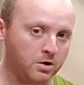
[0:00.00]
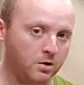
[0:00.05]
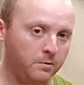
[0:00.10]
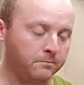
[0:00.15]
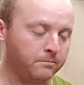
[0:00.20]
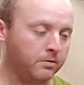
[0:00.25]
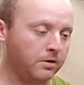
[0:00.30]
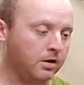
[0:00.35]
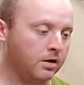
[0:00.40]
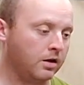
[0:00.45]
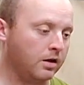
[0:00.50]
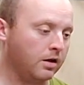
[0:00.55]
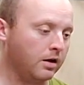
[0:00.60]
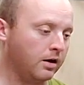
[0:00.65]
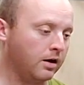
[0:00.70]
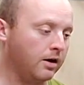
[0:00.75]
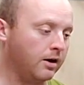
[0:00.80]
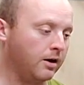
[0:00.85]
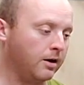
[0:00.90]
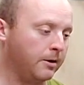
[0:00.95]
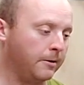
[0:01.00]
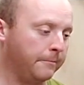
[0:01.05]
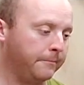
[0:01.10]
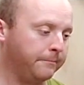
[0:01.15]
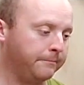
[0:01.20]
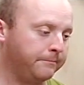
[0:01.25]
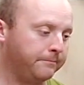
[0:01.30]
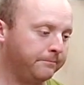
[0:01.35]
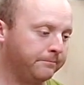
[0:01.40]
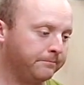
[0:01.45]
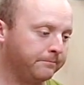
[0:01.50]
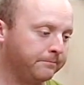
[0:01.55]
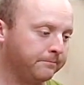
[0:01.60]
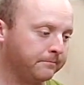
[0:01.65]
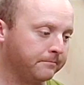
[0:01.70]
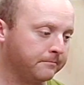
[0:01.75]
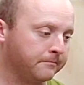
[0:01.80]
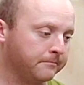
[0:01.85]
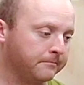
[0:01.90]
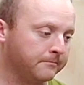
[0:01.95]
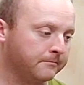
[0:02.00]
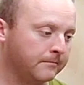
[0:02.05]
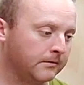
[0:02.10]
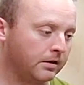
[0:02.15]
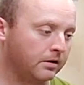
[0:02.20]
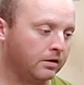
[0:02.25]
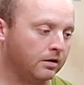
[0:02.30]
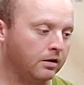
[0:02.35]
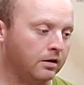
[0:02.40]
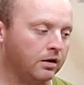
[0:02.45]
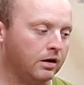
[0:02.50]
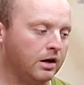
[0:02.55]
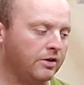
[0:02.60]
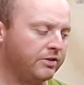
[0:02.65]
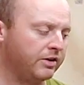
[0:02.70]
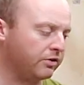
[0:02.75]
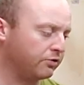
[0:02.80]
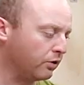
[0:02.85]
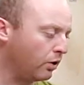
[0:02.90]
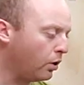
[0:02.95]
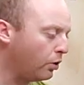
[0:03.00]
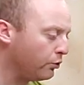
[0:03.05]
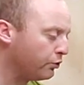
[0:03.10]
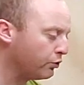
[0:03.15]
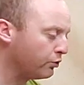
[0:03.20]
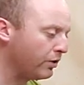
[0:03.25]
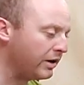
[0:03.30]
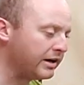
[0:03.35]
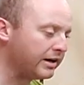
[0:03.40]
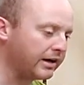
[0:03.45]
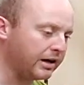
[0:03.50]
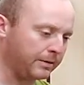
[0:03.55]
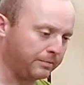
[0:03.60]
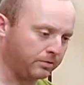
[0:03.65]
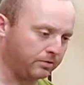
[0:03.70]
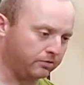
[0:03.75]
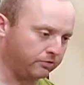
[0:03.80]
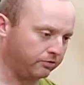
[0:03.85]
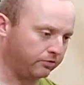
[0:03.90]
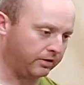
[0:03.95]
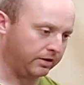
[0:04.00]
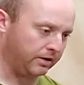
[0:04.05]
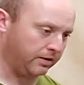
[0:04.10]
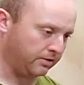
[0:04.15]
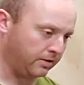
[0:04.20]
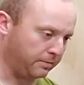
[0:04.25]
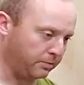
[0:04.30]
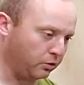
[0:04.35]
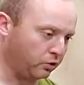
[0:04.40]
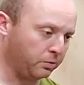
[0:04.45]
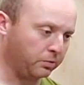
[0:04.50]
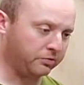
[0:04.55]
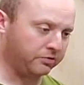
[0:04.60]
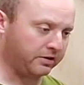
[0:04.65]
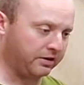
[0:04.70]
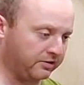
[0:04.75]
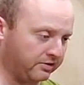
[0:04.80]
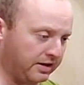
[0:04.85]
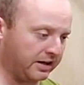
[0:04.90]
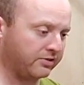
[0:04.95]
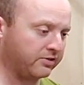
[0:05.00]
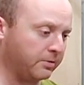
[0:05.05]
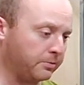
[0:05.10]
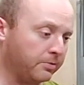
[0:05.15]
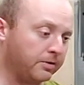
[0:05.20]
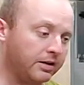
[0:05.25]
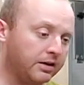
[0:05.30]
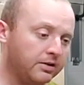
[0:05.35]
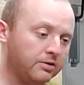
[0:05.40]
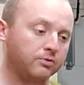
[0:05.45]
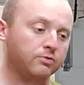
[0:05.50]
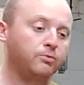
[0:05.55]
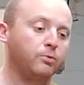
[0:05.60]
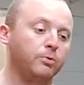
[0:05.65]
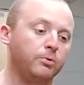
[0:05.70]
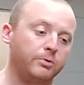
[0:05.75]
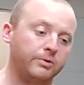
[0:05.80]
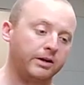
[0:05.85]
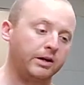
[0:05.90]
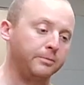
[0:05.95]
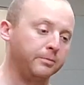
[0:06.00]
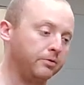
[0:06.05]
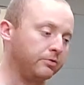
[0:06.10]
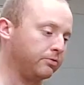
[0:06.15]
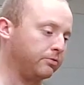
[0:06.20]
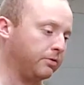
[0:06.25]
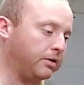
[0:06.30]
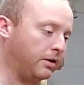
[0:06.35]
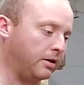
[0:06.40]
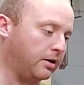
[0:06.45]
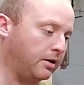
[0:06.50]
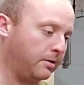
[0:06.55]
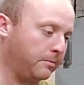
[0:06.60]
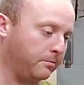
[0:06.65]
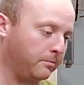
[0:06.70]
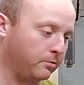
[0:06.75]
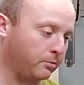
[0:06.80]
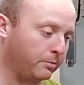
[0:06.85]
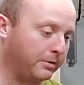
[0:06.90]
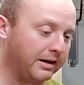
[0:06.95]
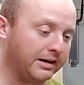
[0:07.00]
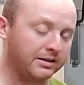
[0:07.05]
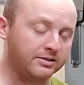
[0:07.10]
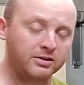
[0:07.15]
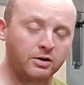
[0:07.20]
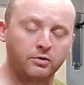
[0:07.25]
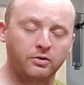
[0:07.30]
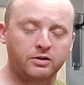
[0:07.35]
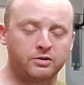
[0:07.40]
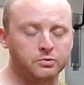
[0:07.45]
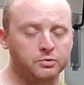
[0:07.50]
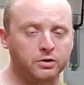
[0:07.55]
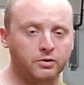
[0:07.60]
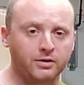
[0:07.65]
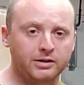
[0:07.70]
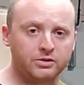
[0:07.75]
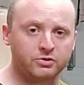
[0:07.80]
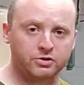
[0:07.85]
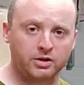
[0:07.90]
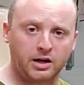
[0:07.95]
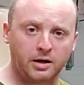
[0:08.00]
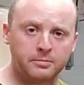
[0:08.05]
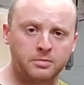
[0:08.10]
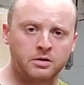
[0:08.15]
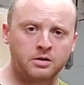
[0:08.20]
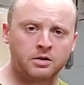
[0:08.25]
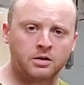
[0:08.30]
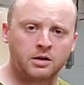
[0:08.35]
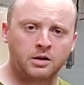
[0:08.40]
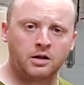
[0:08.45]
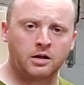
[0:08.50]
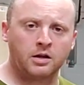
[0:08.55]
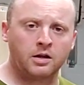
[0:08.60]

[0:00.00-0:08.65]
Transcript: No. I think it's all terrain campers. They build almost the exact same thing as 4-wheel campers. From what I can tell, they do a great job.